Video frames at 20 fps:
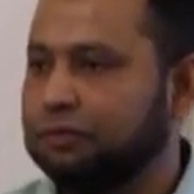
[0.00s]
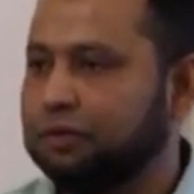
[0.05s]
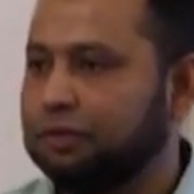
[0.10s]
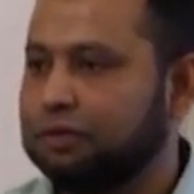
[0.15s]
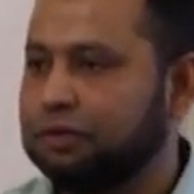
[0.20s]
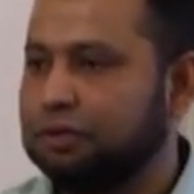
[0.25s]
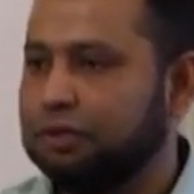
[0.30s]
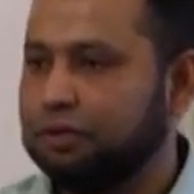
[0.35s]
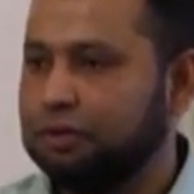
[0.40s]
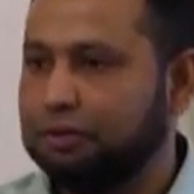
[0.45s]

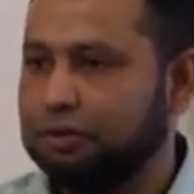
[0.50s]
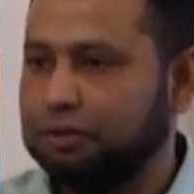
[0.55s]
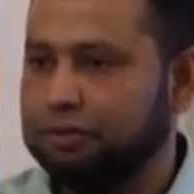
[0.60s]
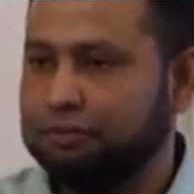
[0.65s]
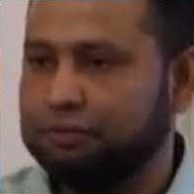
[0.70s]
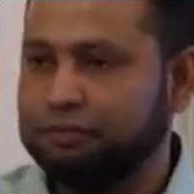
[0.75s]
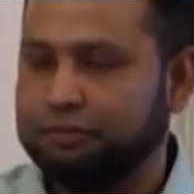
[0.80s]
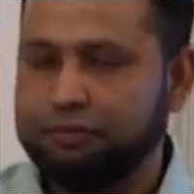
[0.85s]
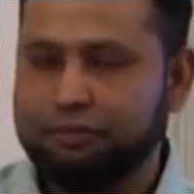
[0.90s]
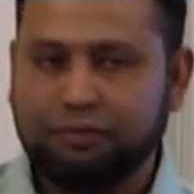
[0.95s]
So
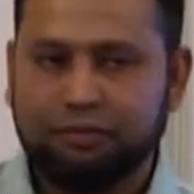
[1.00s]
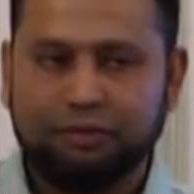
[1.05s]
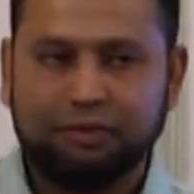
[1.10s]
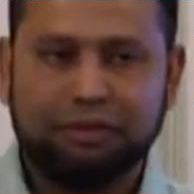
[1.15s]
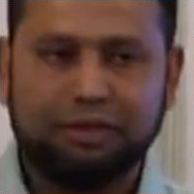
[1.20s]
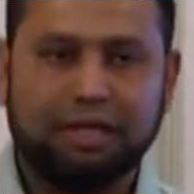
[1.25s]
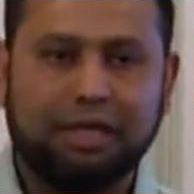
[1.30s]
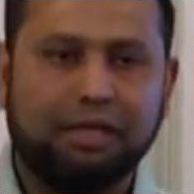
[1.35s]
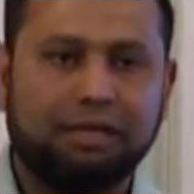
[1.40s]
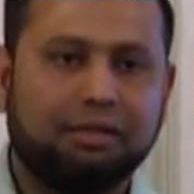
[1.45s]

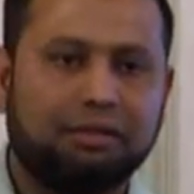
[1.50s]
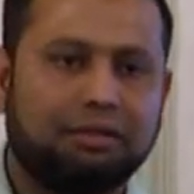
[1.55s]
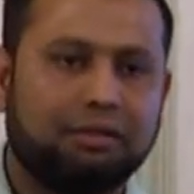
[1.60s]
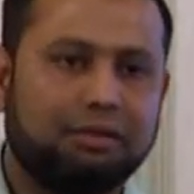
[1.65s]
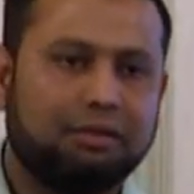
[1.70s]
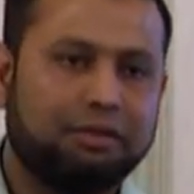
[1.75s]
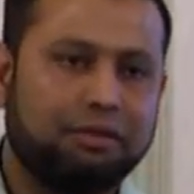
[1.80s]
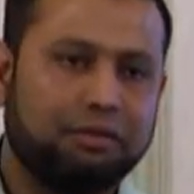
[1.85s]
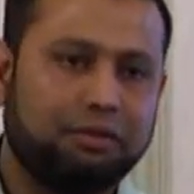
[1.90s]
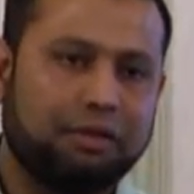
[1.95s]
then
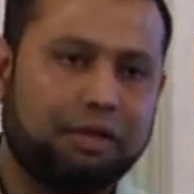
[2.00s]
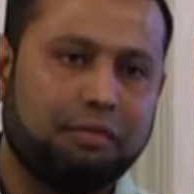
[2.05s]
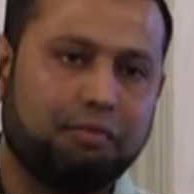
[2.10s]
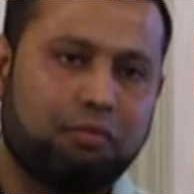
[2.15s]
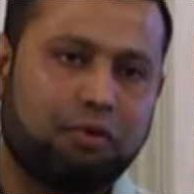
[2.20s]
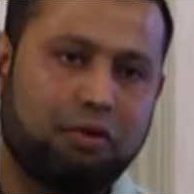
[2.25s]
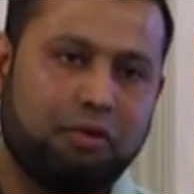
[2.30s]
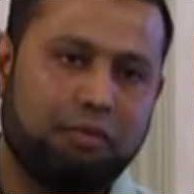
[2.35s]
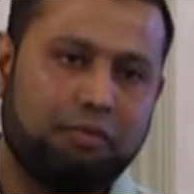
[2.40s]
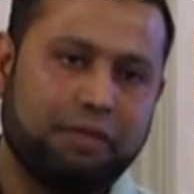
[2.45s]
you can
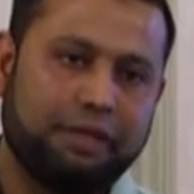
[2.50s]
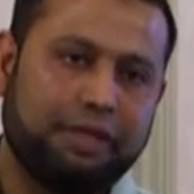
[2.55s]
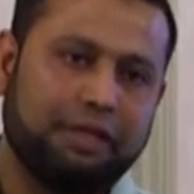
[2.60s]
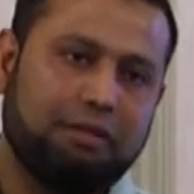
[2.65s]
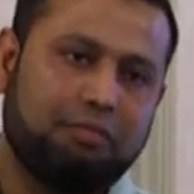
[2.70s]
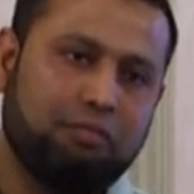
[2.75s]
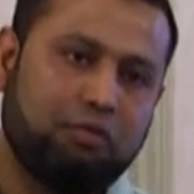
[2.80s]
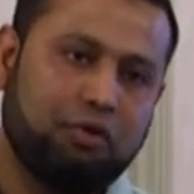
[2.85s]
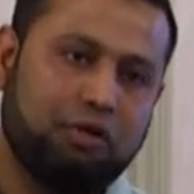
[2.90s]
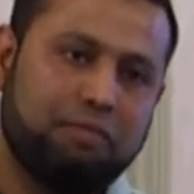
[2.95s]
probably
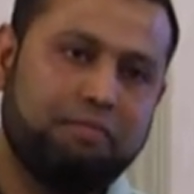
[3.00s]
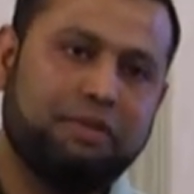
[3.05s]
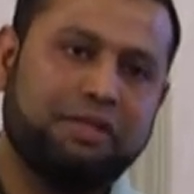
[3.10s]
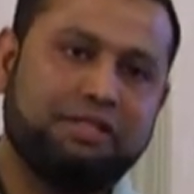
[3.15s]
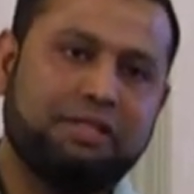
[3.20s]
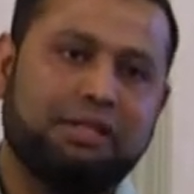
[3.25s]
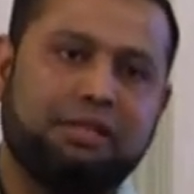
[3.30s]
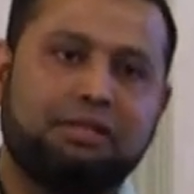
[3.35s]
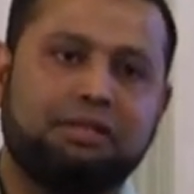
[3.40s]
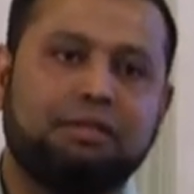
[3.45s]
get more
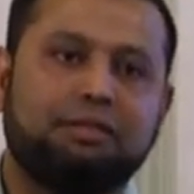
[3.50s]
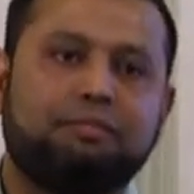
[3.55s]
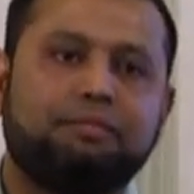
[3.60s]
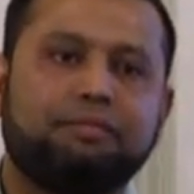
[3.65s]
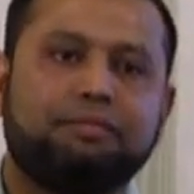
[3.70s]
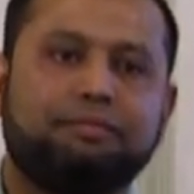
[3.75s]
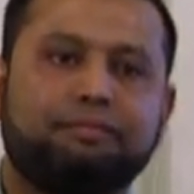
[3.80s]
representative.